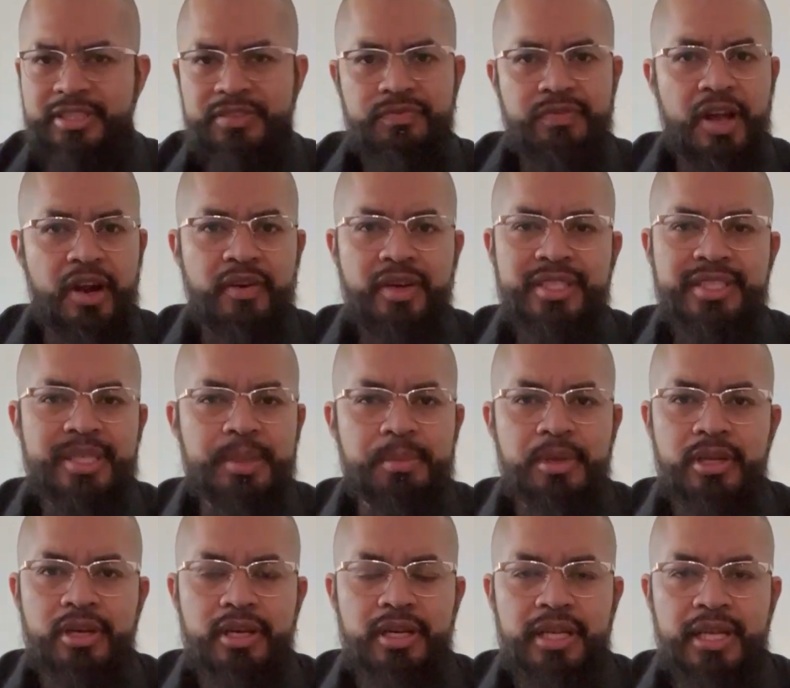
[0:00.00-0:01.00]
Very
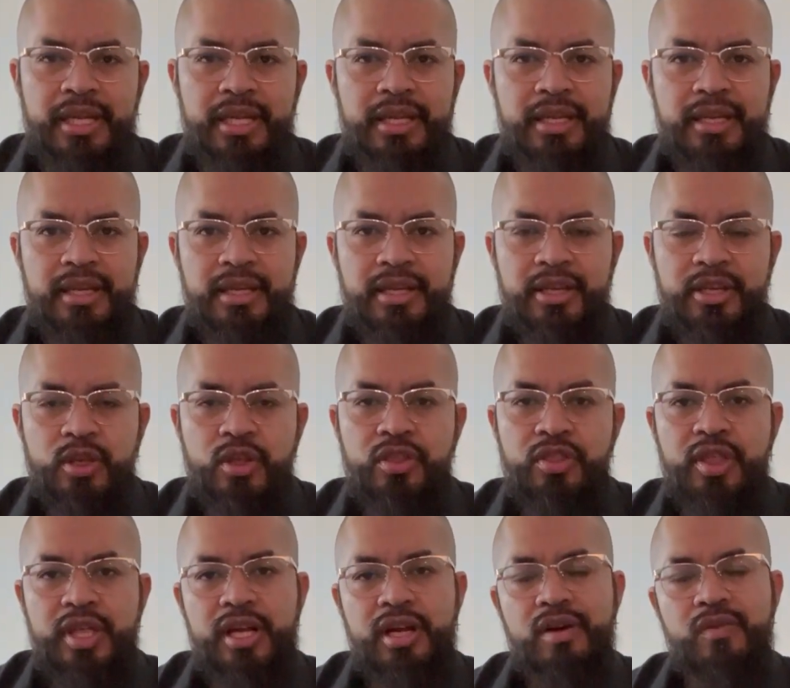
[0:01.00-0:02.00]
similarly, you
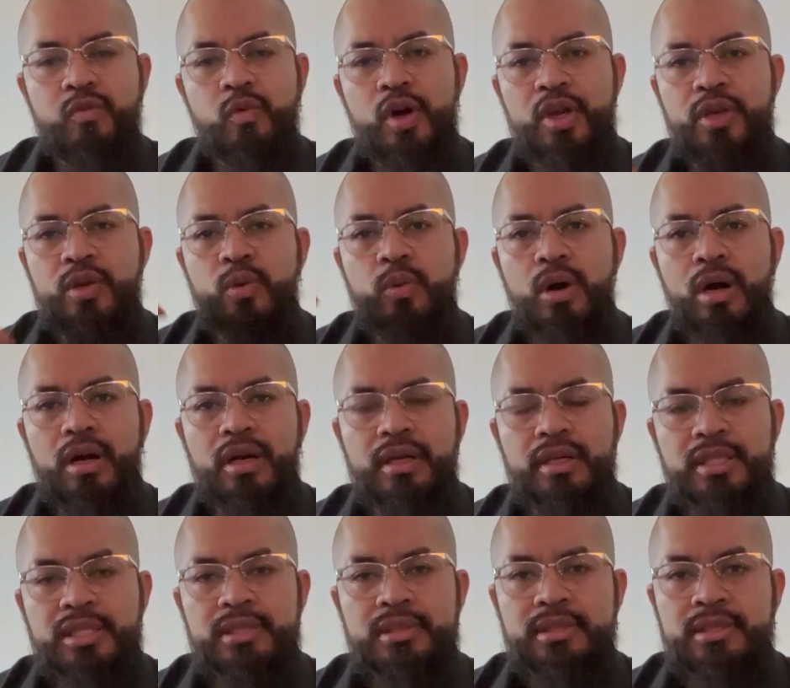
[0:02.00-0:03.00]
think of what you want,
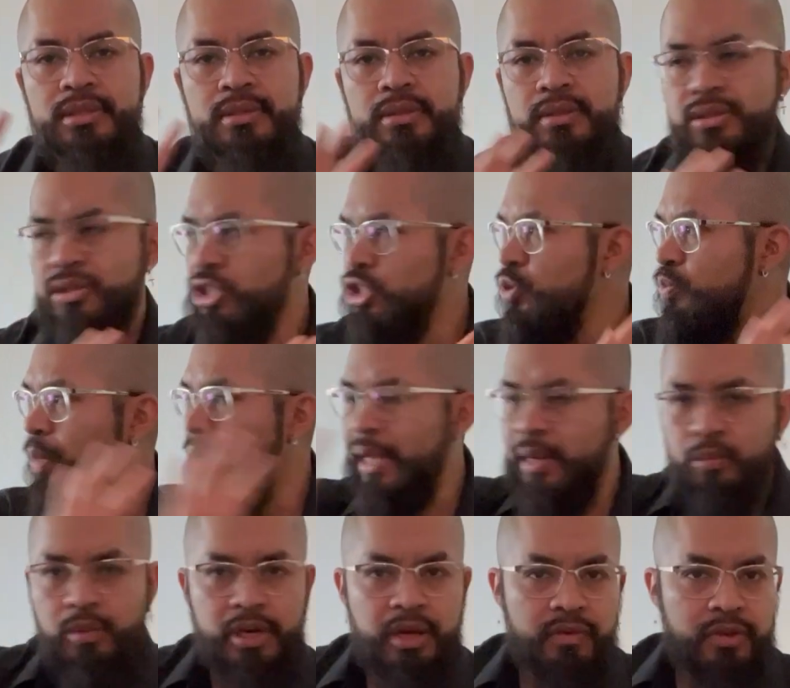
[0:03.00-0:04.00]

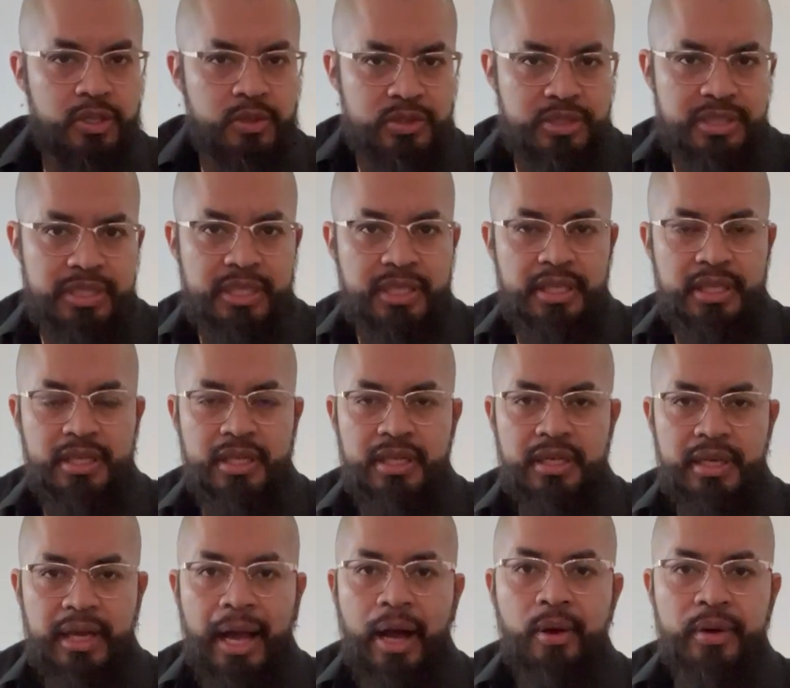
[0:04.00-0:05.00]
despite whatever you see
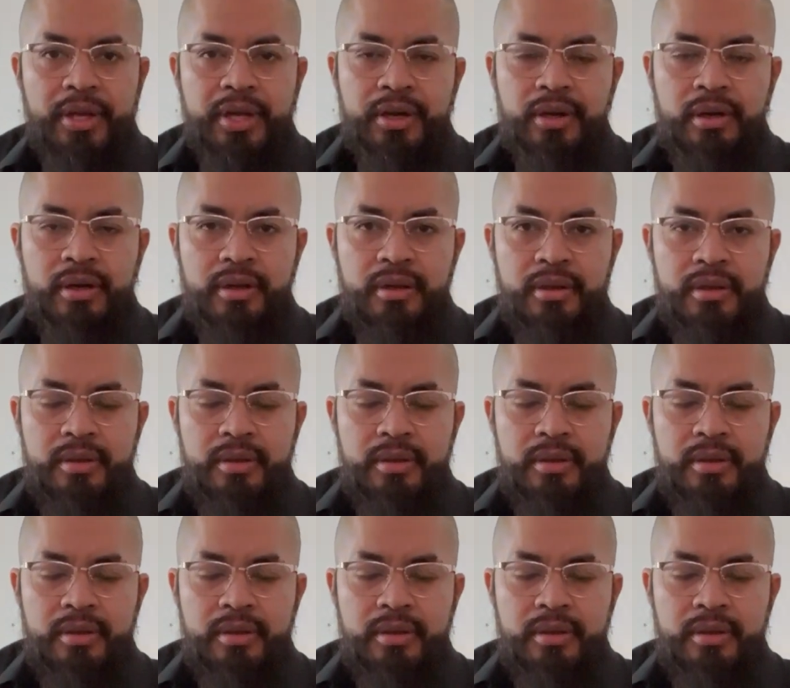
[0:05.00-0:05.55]
out here.